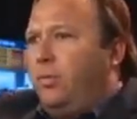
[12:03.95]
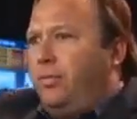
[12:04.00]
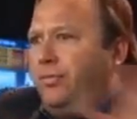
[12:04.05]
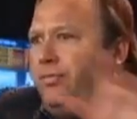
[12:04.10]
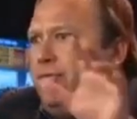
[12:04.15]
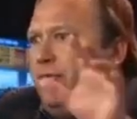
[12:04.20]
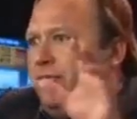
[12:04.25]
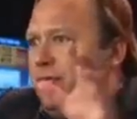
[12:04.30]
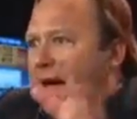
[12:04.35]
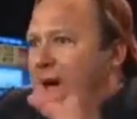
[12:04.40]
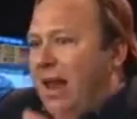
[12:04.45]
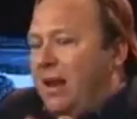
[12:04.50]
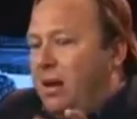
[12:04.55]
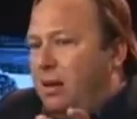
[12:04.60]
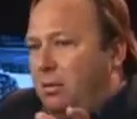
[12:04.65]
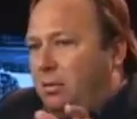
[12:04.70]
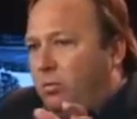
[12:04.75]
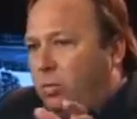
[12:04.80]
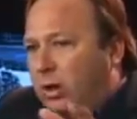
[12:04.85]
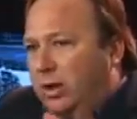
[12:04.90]
Well,
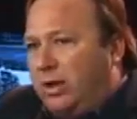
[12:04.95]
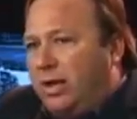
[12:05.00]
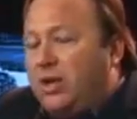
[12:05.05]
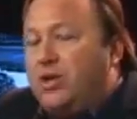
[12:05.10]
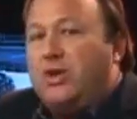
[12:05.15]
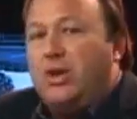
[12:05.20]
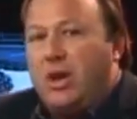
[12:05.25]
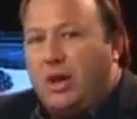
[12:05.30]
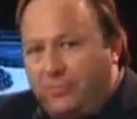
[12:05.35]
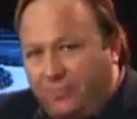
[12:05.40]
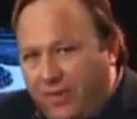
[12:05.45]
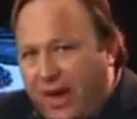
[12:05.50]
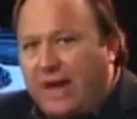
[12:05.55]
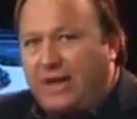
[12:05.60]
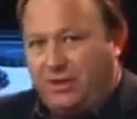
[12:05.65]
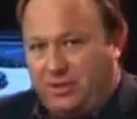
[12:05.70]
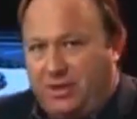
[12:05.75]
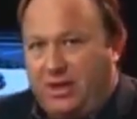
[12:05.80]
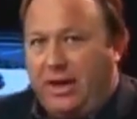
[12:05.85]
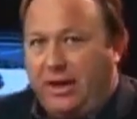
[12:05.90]
that religion
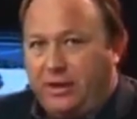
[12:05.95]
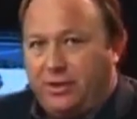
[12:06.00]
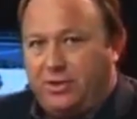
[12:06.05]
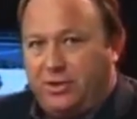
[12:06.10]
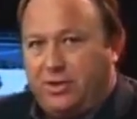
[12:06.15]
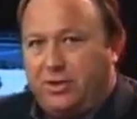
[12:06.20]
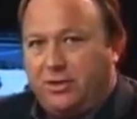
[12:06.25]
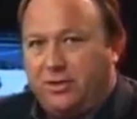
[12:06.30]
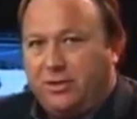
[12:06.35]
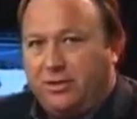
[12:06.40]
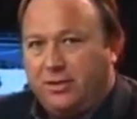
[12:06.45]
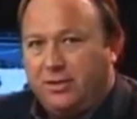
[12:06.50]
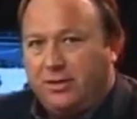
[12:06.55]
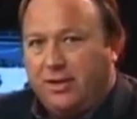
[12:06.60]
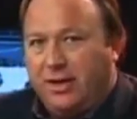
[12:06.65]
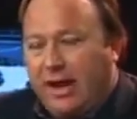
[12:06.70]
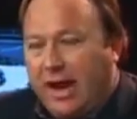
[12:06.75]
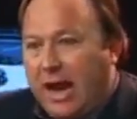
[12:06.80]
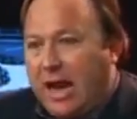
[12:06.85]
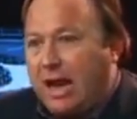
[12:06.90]
affects things.
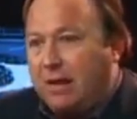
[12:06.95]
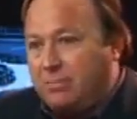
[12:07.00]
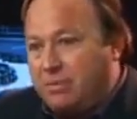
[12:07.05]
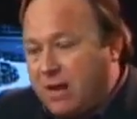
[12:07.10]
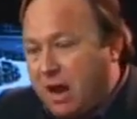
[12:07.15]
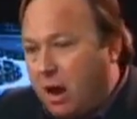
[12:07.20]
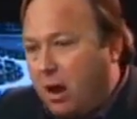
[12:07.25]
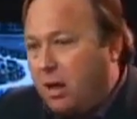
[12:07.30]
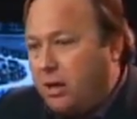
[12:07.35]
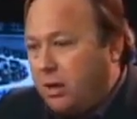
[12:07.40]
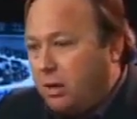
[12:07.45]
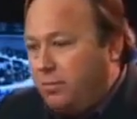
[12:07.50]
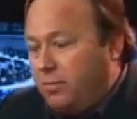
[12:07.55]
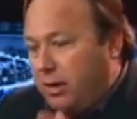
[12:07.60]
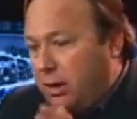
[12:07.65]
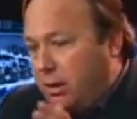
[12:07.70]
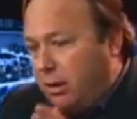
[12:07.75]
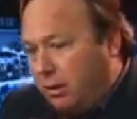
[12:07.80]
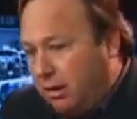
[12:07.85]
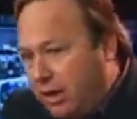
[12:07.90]
And I'm telling
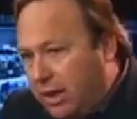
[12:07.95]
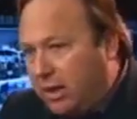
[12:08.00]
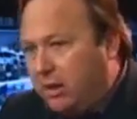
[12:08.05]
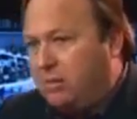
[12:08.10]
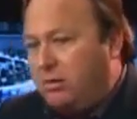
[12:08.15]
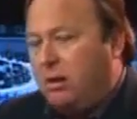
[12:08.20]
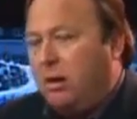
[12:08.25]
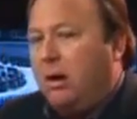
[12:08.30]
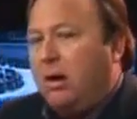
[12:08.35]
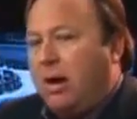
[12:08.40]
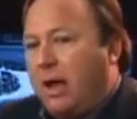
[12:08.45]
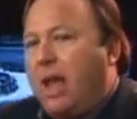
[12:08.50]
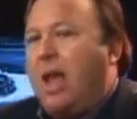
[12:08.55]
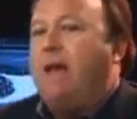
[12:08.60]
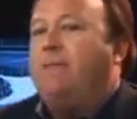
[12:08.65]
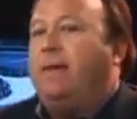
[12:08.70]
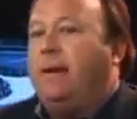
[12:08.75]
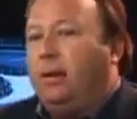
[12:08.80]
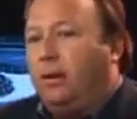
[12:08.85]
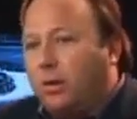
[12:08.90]
you, the elite
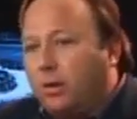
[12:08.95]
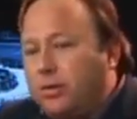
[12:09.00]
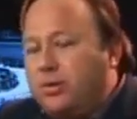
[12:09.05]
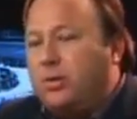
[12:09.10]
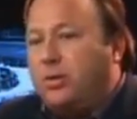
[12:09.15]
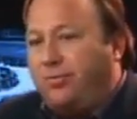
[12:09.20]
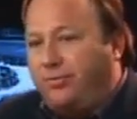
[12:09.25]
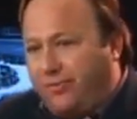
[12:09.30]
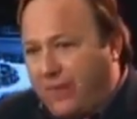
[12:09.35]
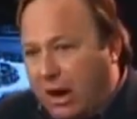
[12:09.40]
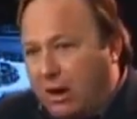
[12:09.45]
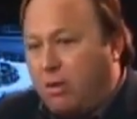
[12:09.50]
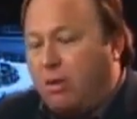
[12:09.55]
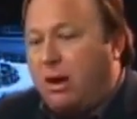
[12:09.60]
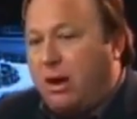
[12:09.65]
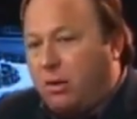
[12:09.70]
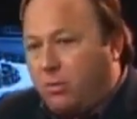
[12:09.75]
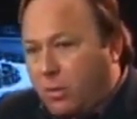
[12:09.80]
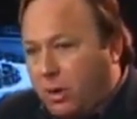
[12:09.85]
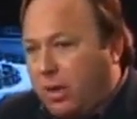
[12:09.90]
have a
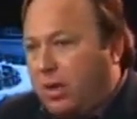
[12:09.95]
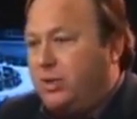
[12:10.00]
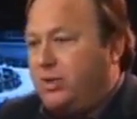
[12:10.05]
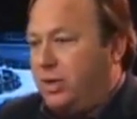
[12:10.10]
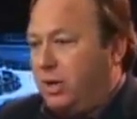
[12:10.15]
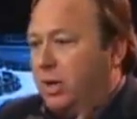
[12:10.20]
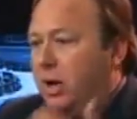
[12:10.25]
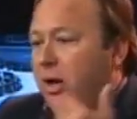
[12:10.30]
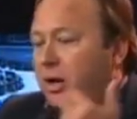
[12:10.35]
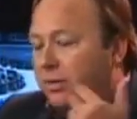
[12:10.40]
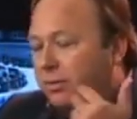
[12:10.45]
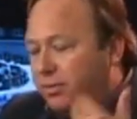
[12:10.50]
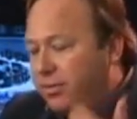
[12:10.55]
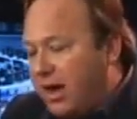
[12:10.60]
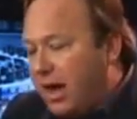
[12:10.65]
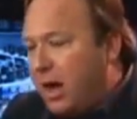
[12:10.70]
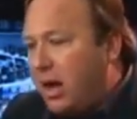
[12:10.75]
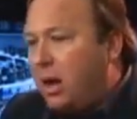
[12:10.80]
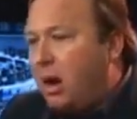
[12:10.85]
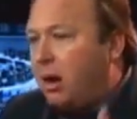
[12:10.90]
Luciferian religion.
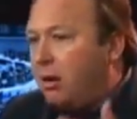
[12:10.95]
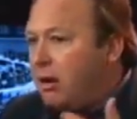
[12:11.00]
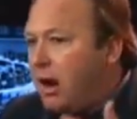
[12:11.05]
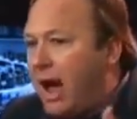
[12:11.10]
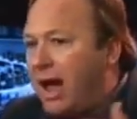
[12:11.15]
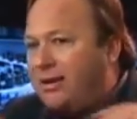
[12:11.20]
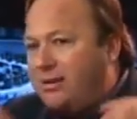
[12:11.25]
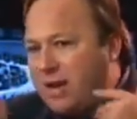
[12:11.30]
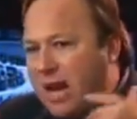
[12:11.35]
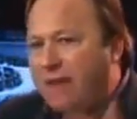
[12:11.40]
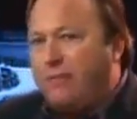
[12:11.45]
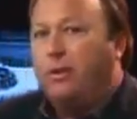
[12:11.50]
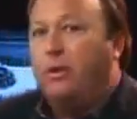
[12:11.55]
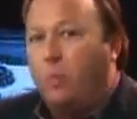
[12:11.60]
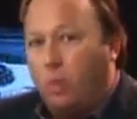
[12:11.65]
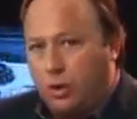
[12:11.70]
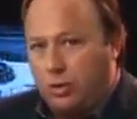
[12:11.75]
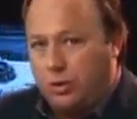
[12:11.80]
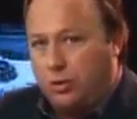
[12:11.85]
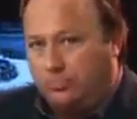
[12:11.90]
They are not
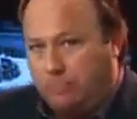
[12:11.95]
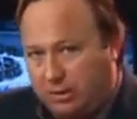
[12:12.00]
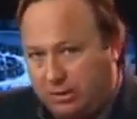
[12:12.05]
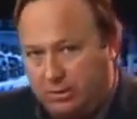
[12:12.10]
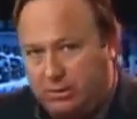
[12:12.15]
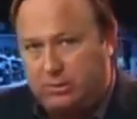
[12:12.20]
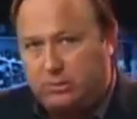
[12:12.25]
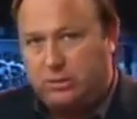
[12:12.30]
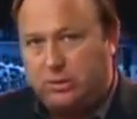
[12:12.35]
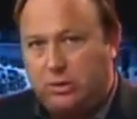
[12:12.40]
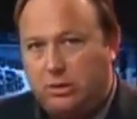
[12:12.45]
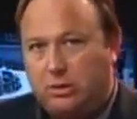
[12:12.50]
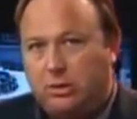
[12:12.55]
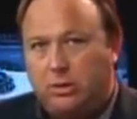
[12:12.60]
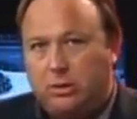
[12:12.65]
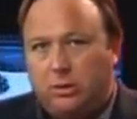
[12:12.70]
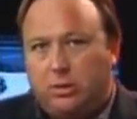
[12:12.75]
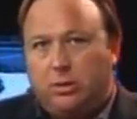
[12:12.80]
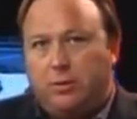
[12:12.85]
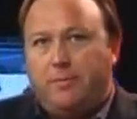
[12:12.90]
devil worshippers.
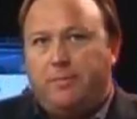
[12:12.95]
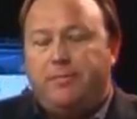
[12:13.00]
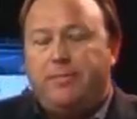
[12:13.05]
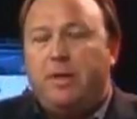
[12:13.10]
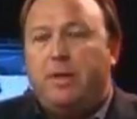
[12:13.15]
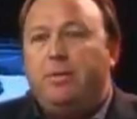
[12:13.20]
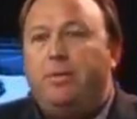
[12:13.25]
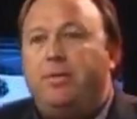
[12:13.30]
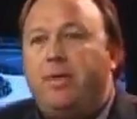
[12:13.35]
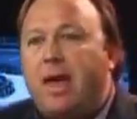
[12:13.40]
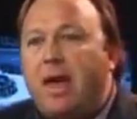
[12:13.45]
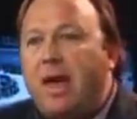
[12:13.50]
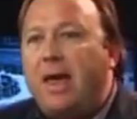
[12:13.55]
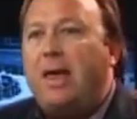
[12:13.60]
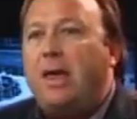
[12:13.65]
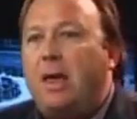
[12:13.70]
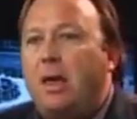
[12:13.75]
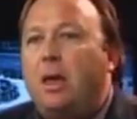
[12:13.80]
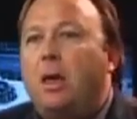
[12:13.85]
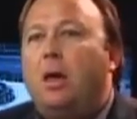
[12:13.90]

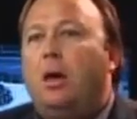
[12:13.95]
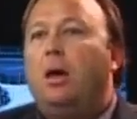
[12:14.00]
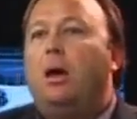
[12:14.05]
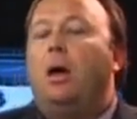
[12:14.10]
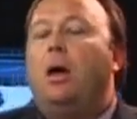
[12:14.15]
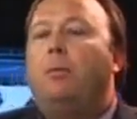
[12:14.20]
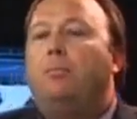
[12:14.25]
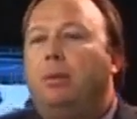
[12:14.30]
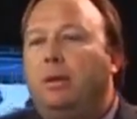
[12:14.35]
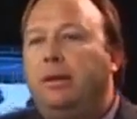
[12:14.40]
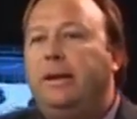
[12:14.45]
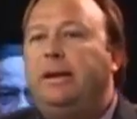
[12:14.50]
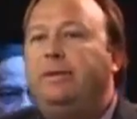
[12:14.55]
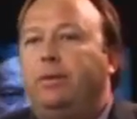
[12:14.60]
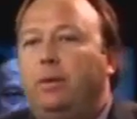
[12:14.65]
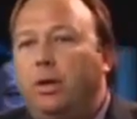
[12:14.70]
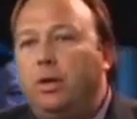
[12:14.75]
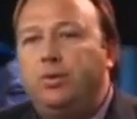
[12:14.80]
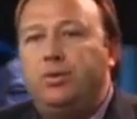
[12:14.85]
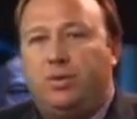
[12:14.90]
They
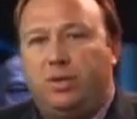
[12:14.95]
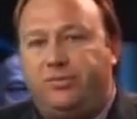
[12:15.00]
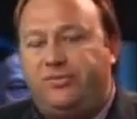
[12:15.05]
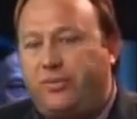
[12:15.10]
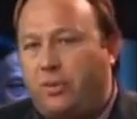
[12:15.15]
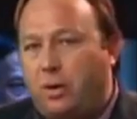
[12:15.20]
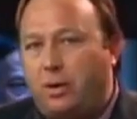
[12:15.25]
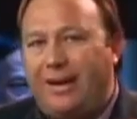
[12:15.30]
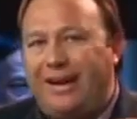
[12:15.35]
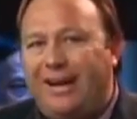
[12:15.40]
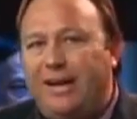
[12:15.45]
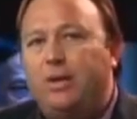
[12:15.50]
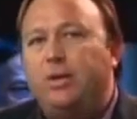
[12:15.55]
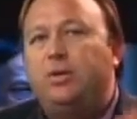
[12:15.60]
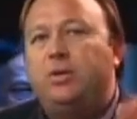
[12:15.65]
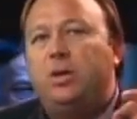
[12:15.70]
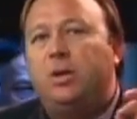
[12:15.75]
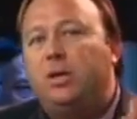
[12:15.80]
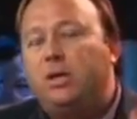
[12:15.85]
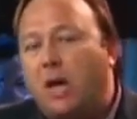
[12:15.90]
believe Lucifer
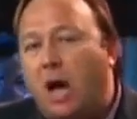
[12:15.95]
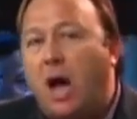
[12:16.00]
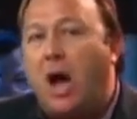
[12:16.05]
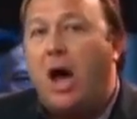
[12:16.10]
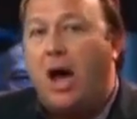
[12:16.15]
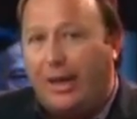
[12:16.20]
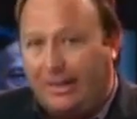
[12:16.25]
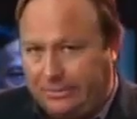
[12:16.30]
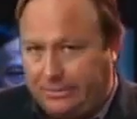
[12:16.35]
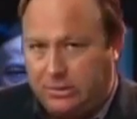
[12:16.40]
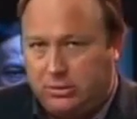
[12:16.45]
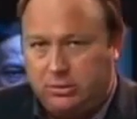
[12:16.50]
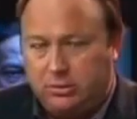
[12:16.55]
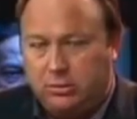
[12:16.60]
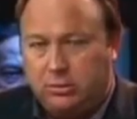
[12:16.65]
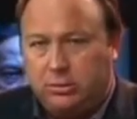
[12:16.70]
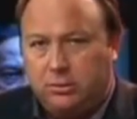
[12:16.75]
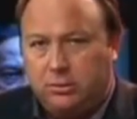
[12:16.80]
is God.